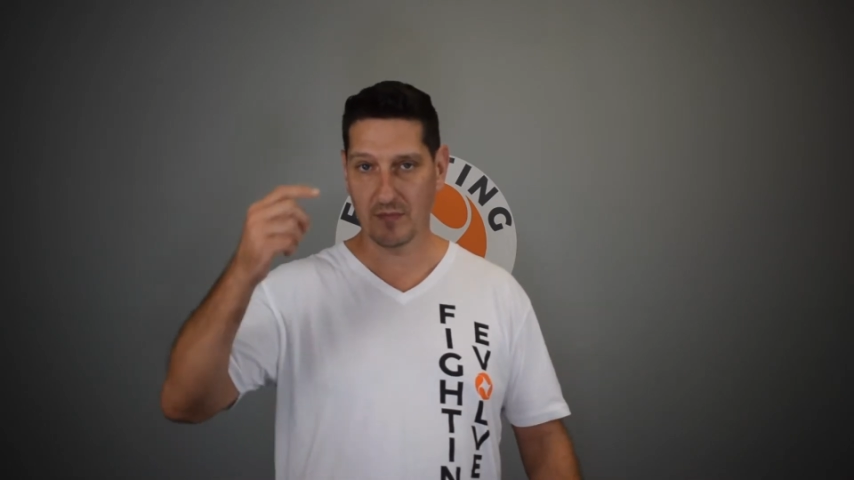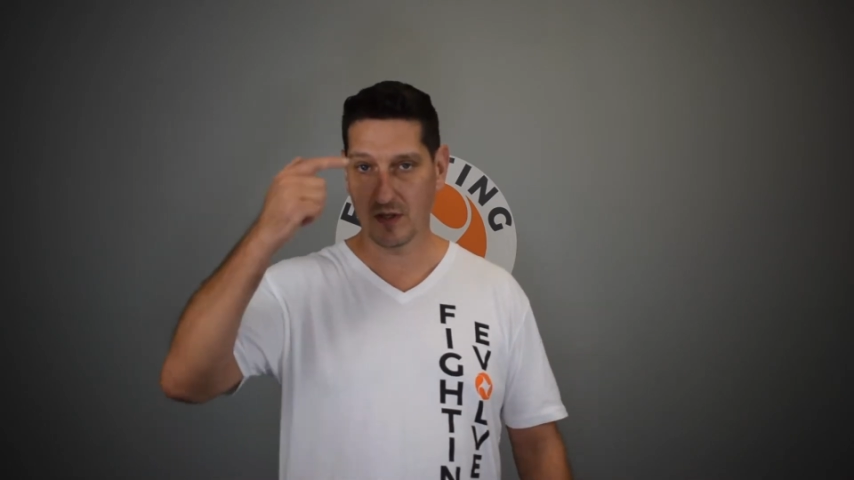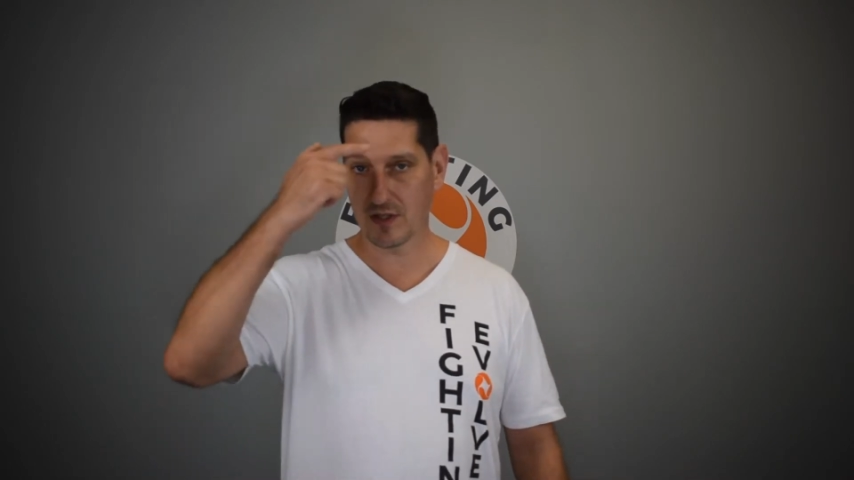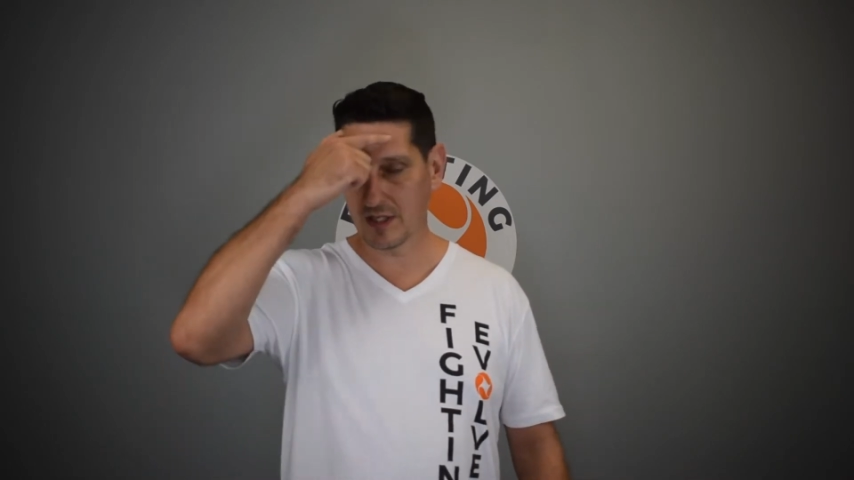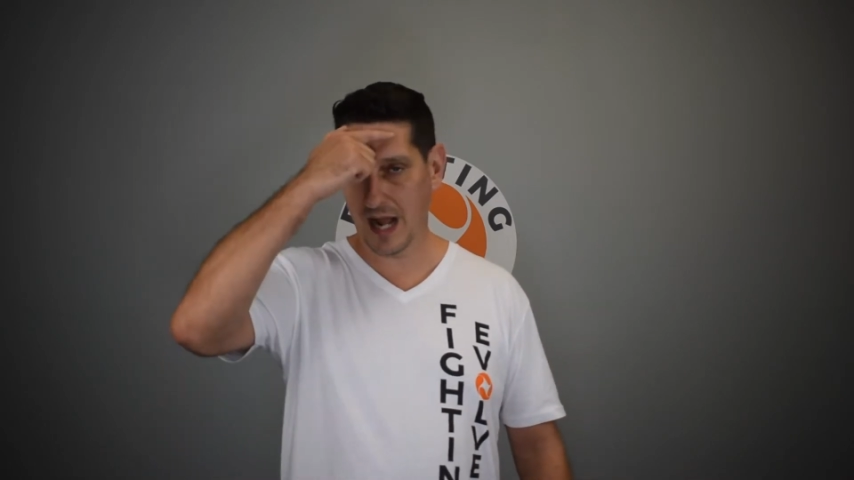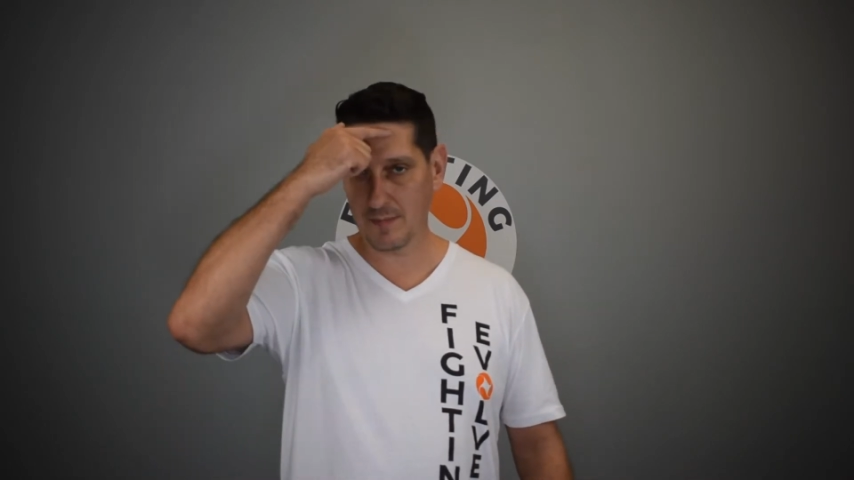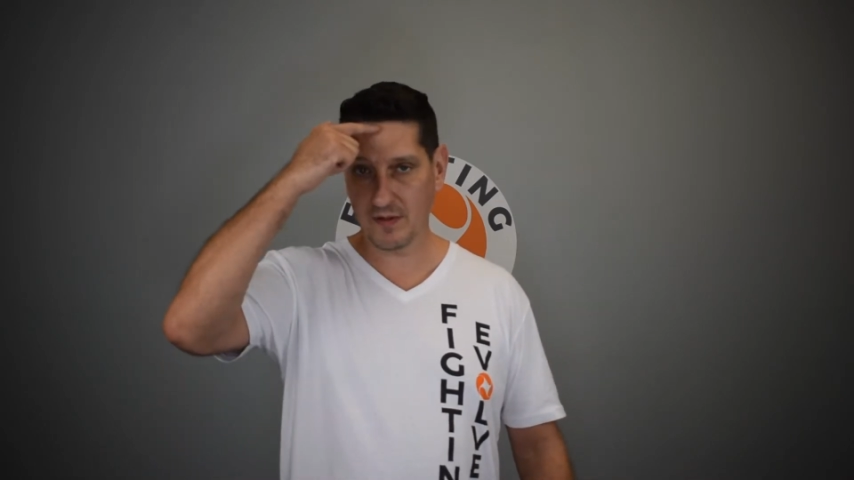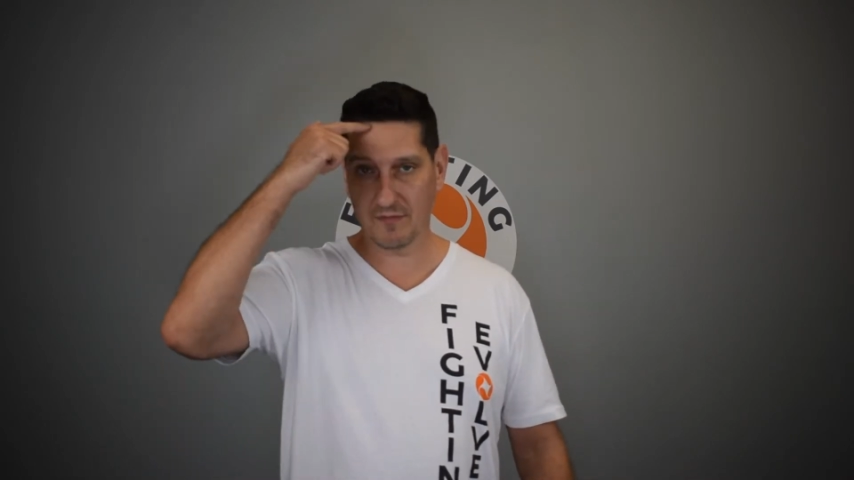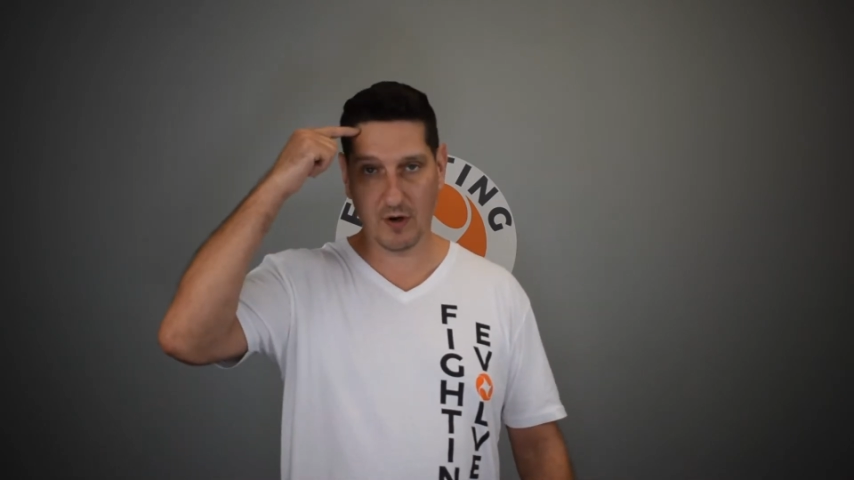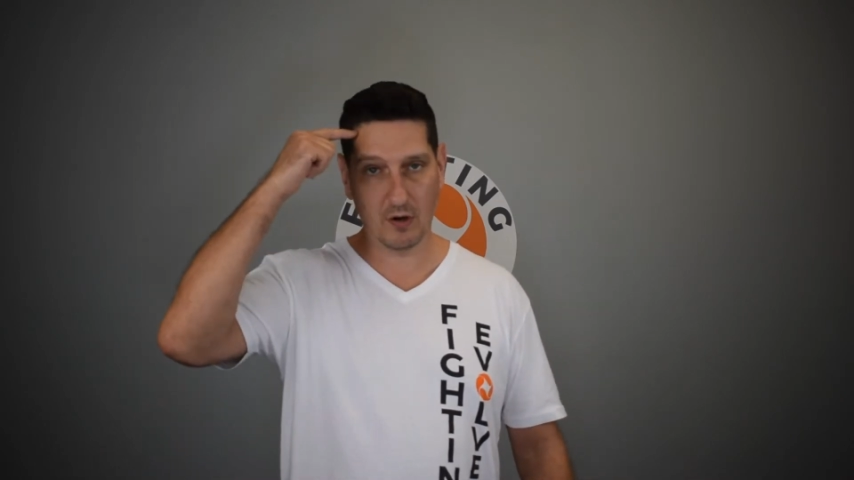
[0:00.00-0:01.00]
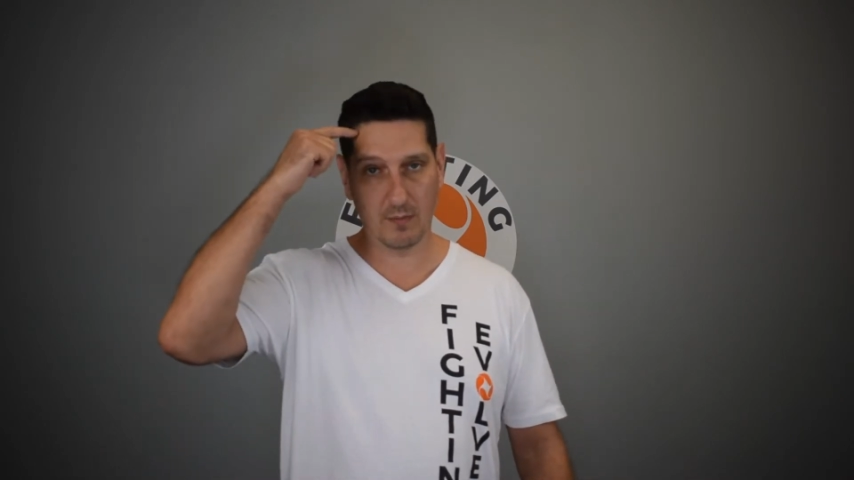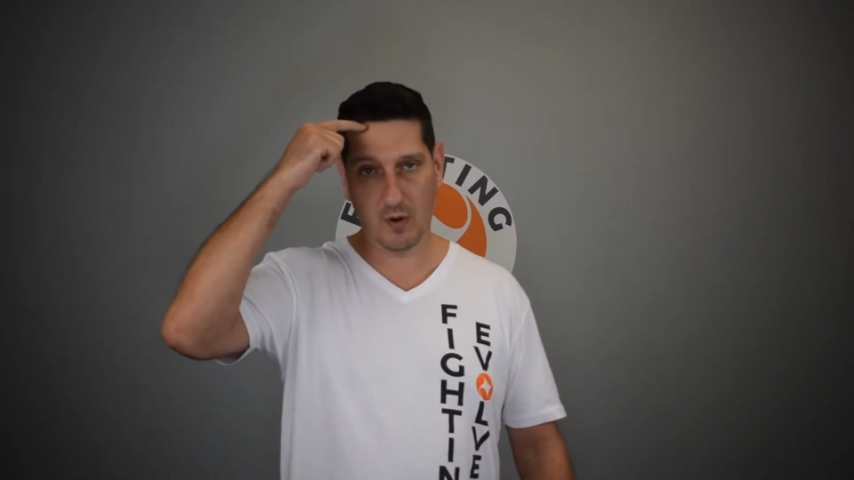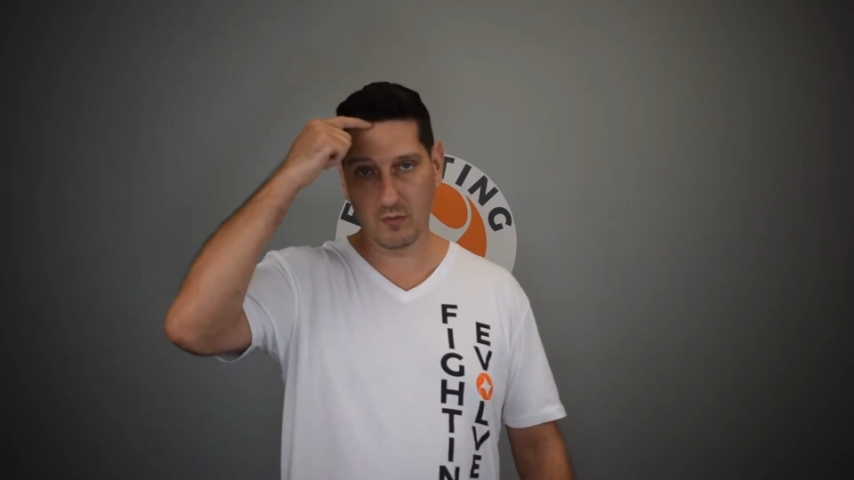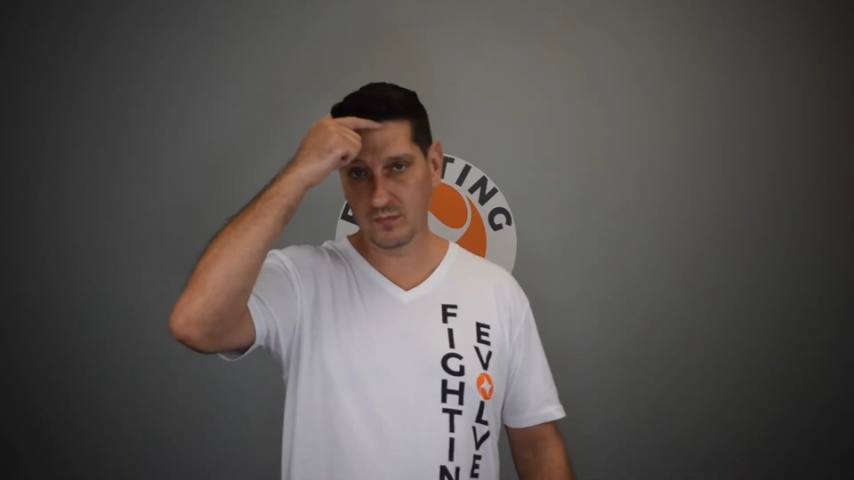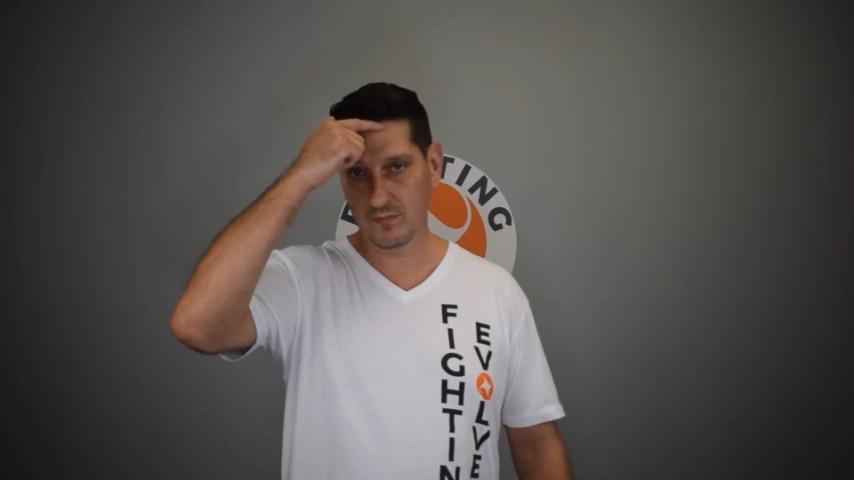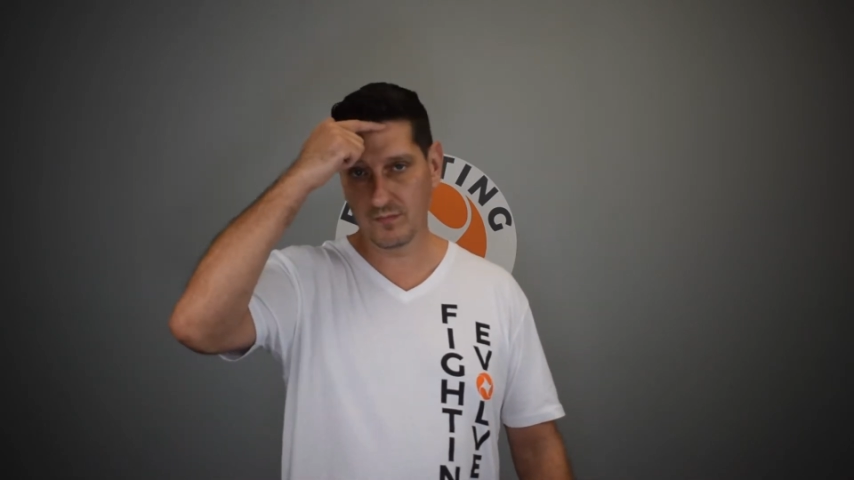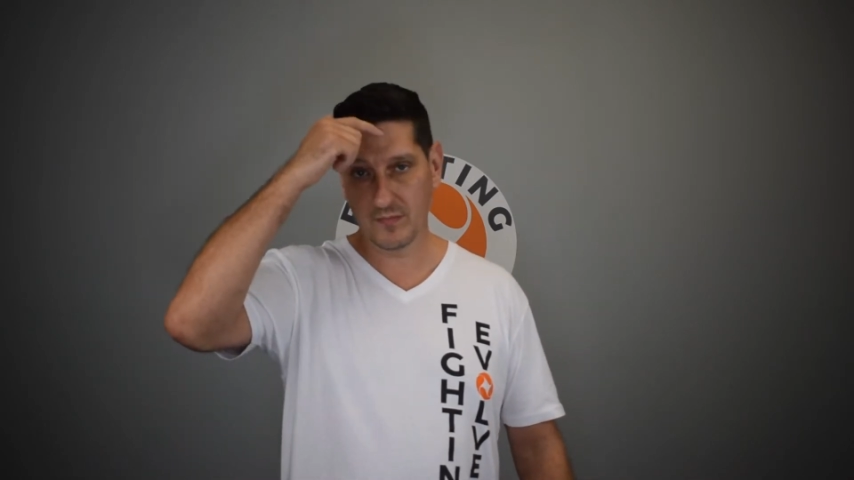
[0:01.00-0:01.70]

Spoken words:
is the top of the frontal bone